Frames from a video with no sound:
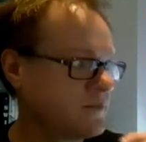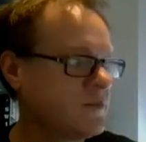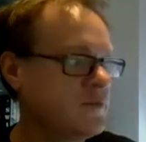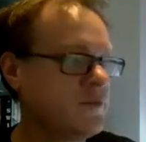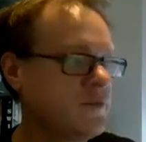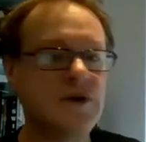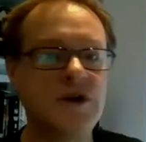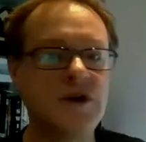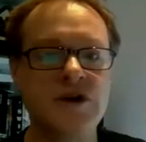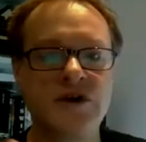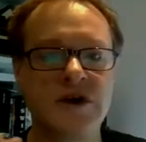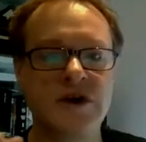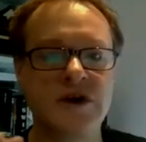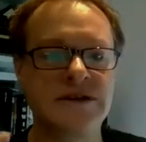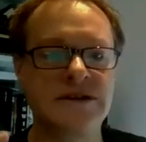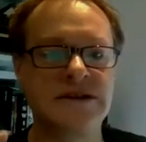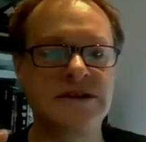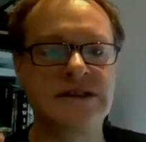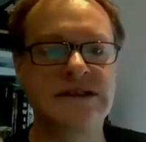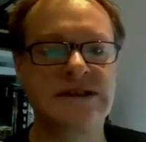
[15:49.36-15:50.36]
You
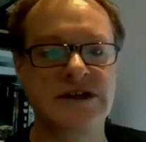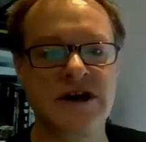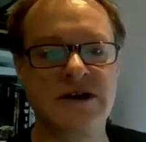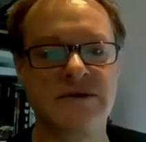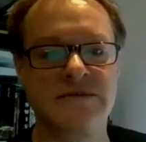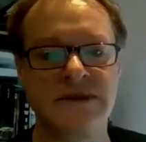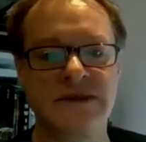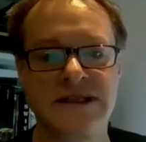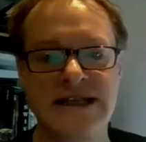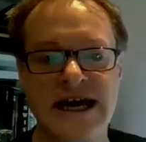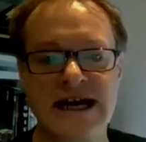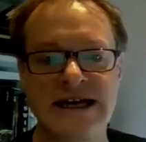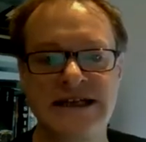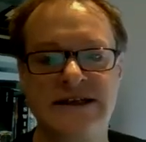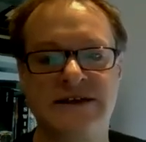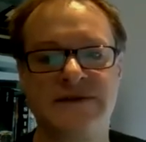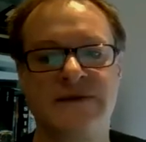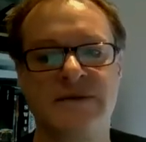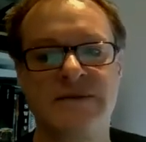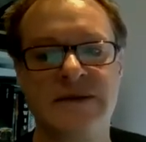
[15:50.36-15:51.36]
could scoop the
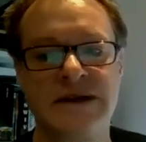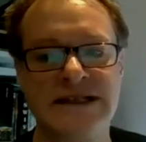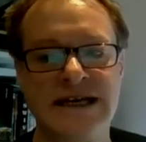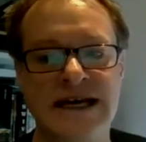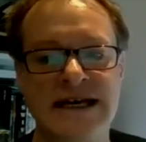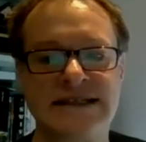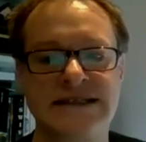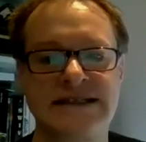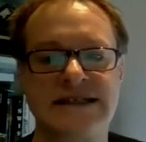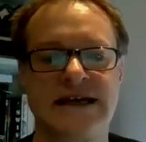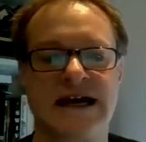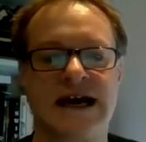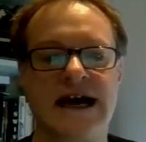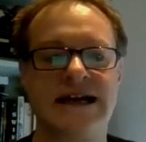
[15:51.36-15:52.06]
data from the disk